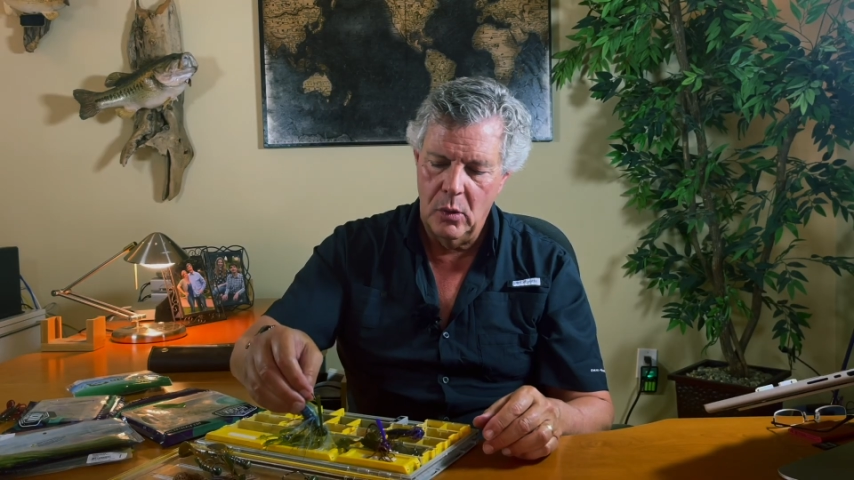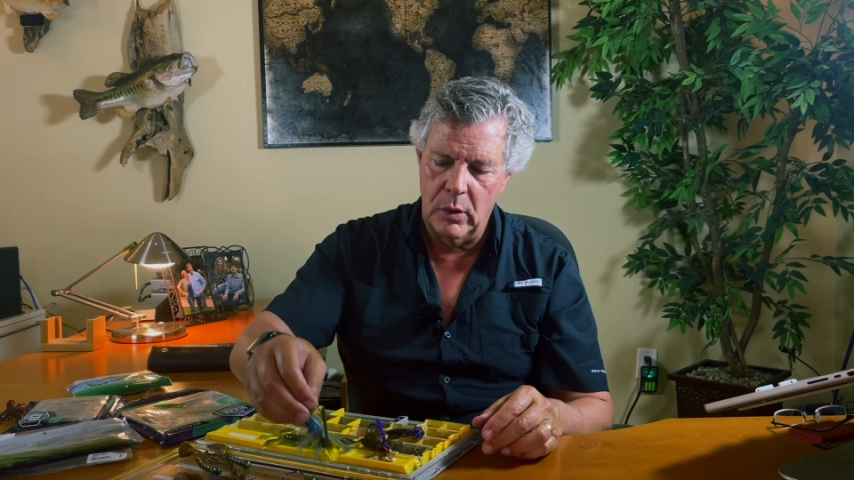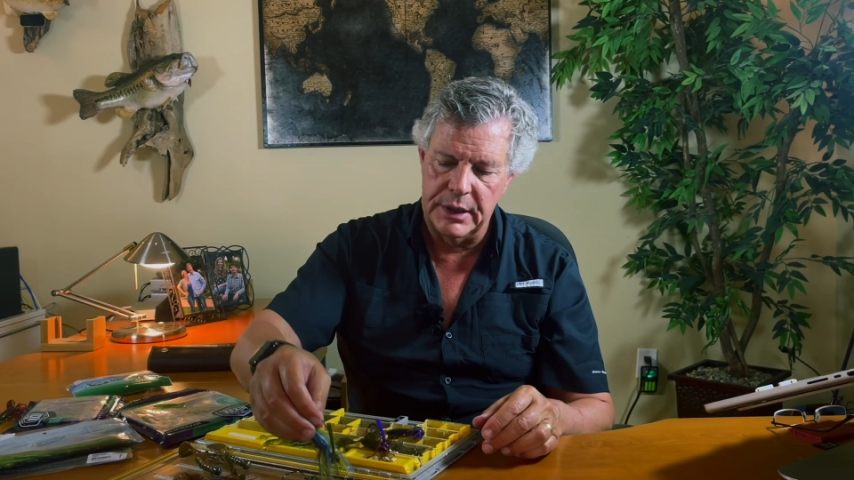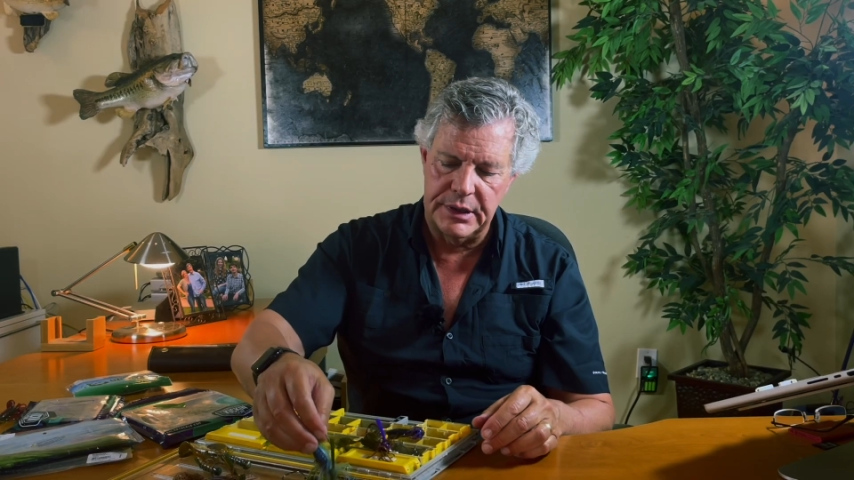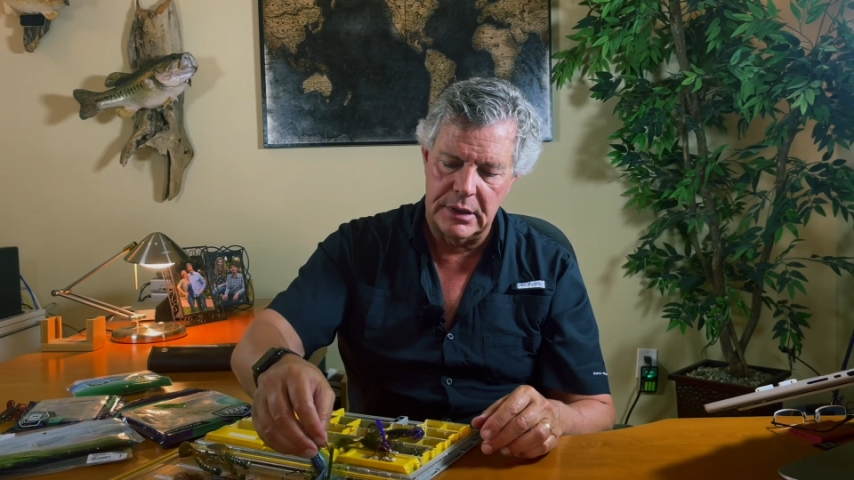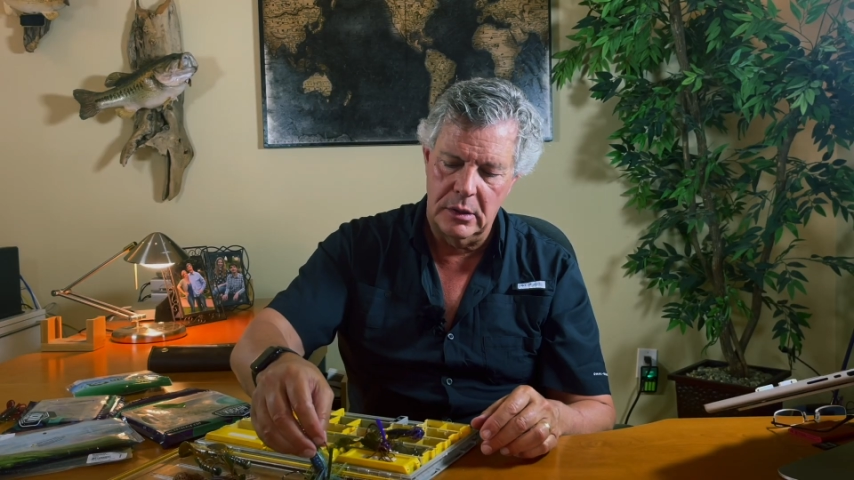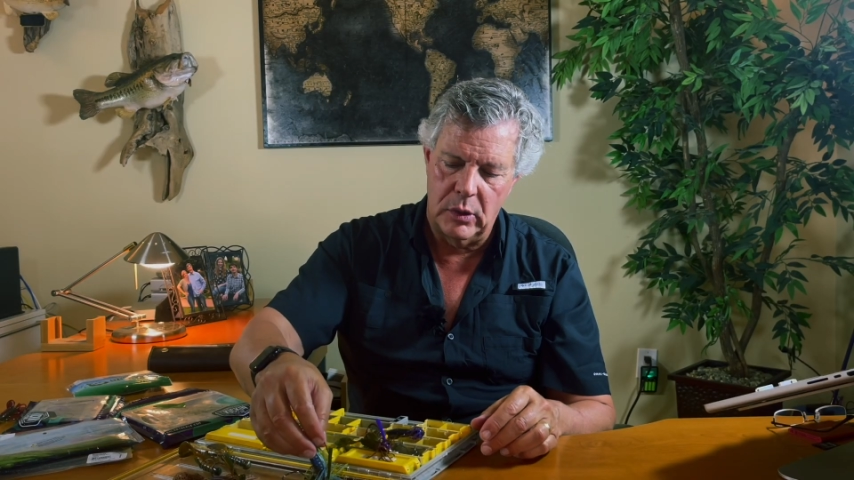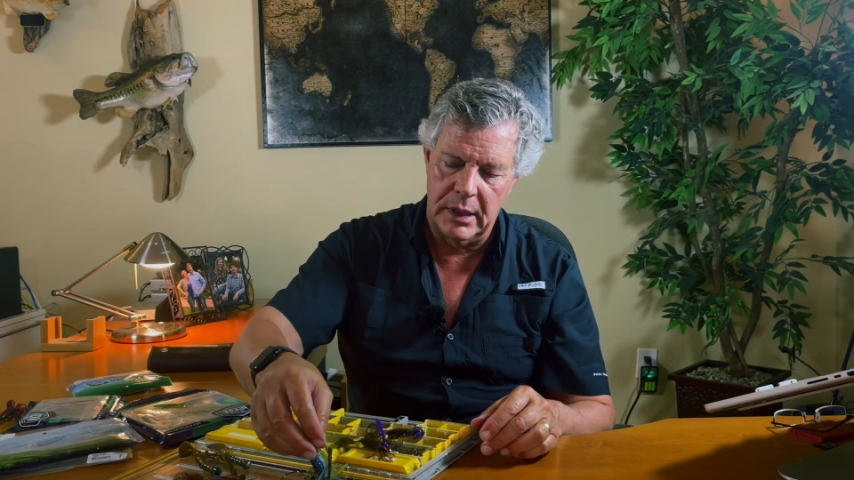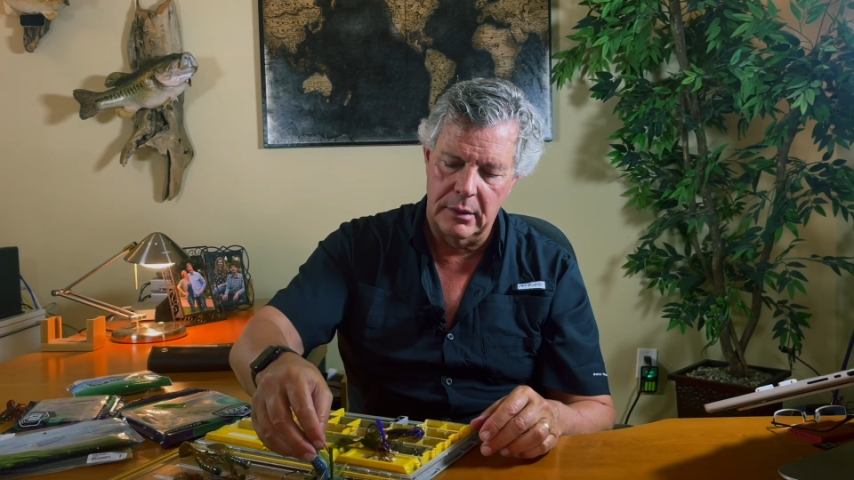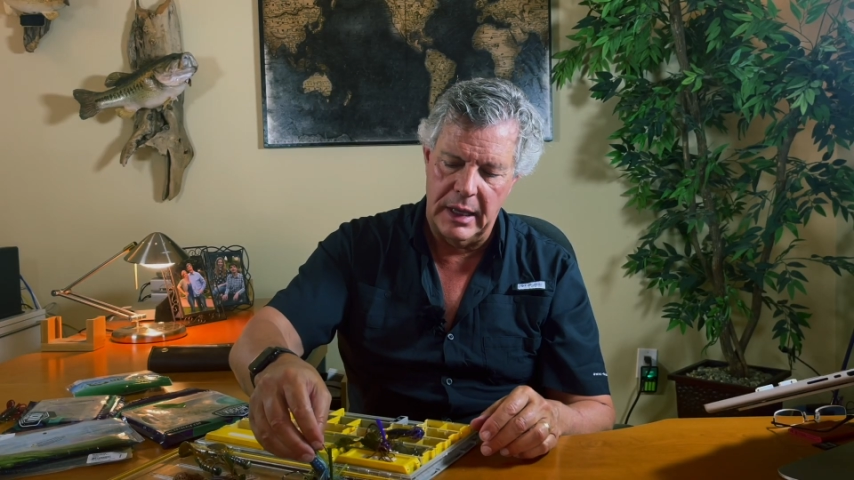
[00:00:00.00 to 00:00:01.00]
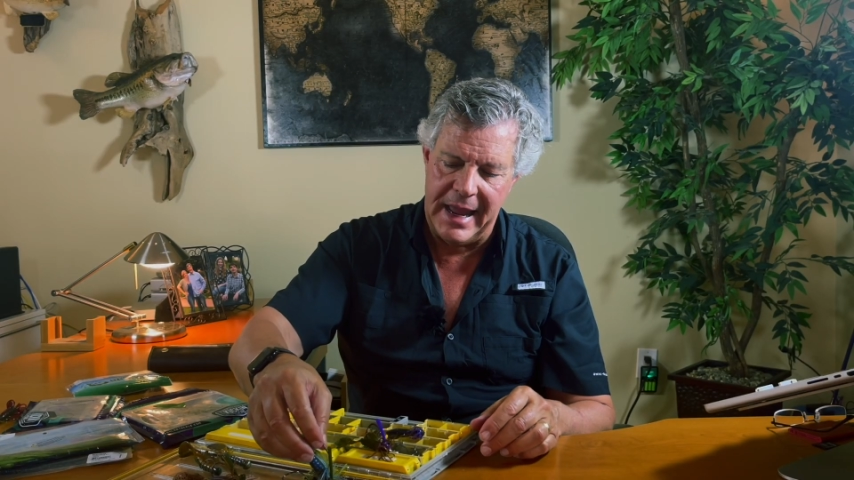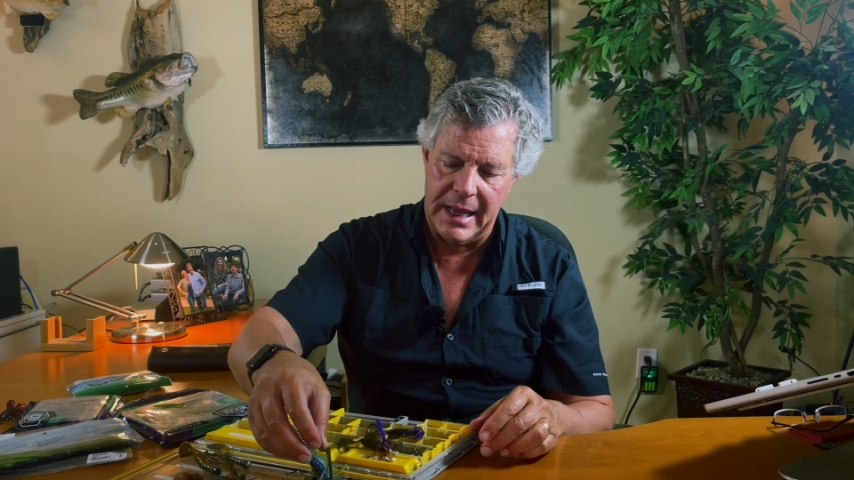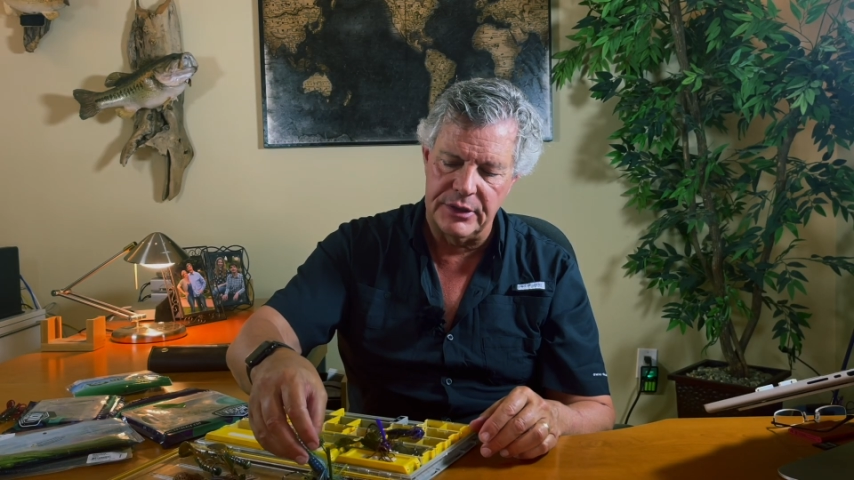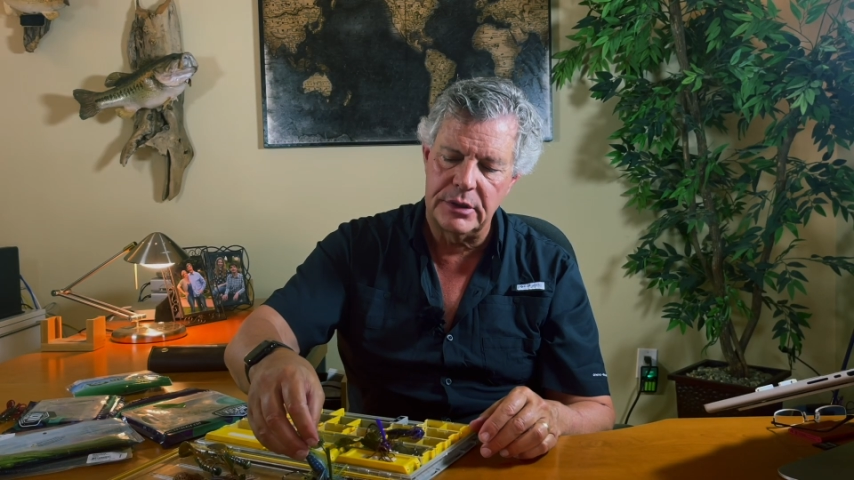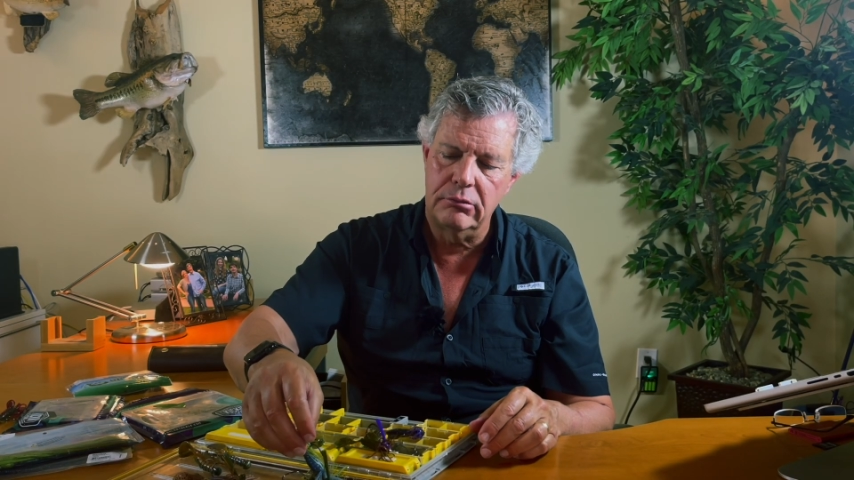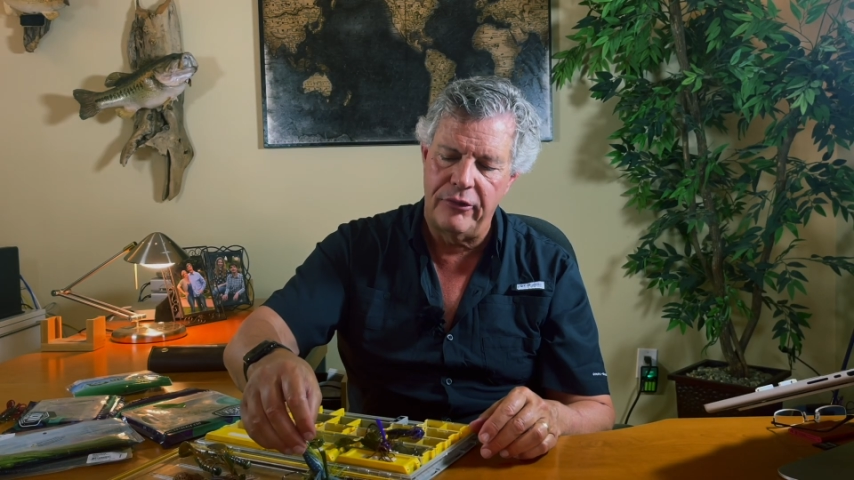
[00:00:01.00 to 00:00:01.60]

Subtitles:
when it lands,